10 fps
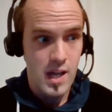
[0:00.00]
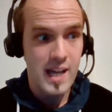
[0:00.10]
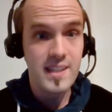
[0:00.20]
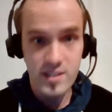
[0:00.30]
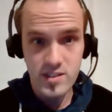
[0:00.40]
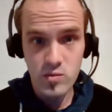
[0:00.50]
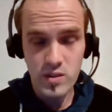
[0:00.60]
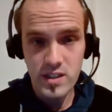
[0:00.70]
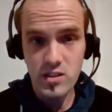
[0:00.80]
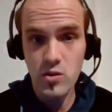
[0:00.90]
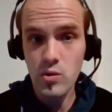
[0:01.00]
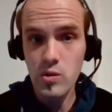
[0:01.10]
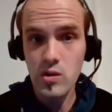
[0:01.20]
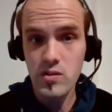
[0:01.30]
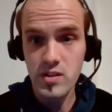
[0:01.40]
And this is what they
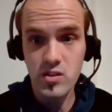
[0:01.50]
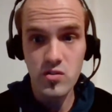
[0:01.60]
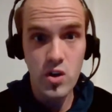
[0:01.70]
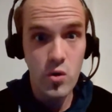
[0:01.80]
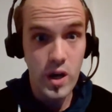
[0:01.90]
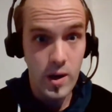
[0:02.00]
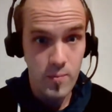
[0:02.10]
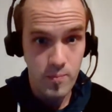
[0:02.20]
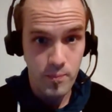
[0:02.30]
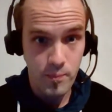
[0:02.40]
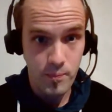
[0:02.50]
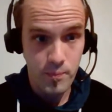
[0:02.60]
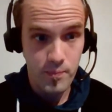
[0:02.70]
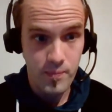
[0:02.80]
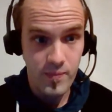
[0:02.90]
call the corona.
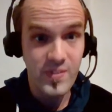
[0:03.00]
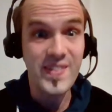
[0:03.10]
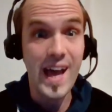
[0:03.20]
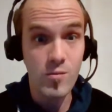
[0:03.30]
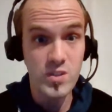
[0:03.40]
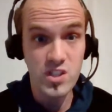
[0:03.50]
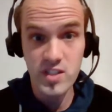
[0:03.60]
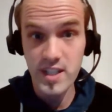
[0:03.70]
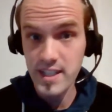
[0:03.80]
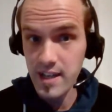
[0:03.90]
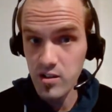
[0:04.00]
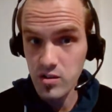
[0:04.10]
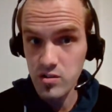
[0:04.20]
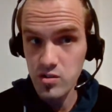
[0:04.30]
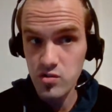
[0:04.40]
That which they
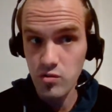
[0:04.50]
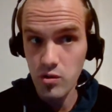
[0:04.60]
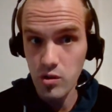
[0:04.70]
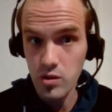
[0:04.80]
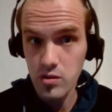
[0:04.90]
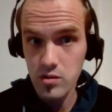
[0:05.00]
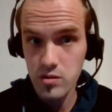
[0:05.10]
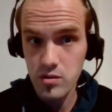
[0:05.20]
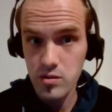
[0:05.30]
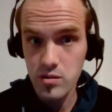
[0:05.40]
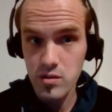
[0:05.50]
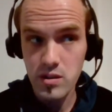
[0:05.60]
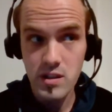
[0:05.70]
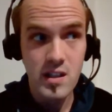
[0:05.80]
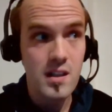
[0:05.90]
cannot control.
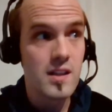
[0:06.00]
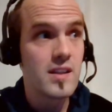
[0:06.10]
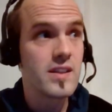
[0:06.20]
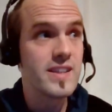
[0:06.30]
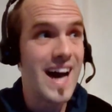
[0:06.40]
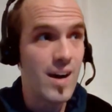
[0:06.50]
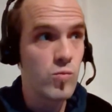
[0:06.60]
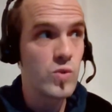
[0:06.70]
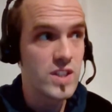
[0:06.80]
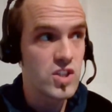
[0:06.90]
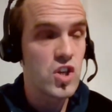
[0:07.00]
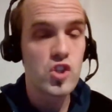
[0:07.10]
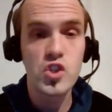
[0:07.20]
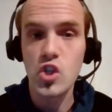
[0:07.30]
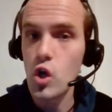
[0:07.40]
That which
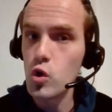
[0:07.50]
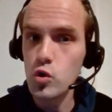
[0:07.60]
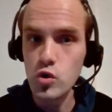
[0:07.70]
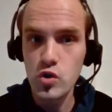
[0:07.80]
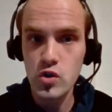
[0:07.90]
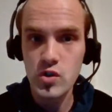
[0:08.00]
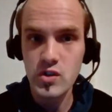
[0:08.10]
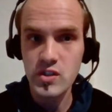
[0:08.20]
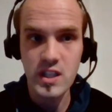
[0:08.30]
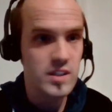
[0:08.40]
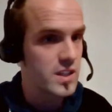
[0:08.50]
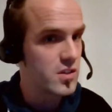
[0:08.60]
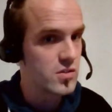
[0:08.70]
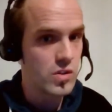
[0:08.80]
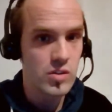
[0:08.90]
shows that
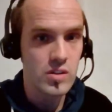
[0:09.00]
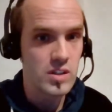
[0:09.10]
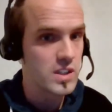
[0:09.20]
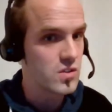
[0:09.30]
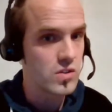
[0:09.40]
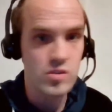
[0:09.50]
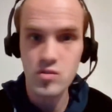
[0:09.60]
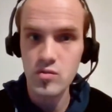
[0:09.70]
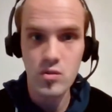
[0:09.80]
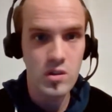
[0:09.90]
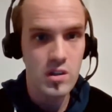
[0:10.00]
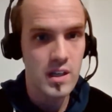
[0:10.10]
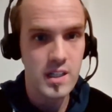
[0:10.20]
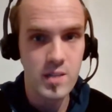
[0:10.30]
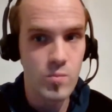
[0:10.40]
they're not in control
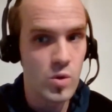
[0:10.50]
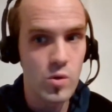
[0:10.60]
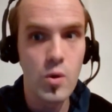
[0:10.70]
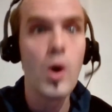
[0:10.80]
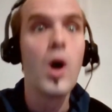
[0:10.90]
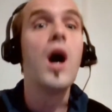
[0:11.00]
anymore.